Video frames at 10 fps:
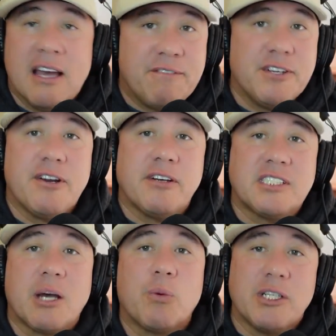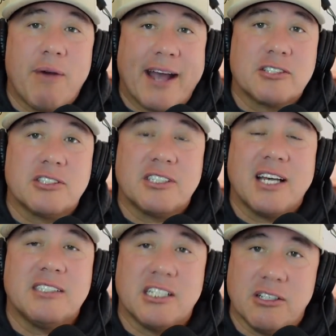If you notice that when you
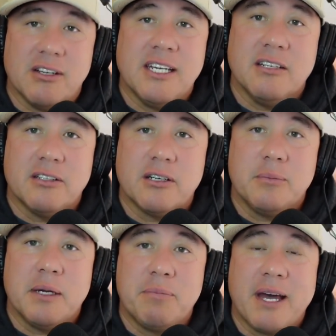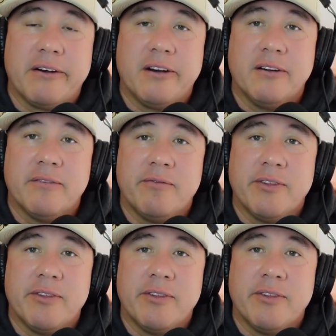exercise and you eat a little bit better,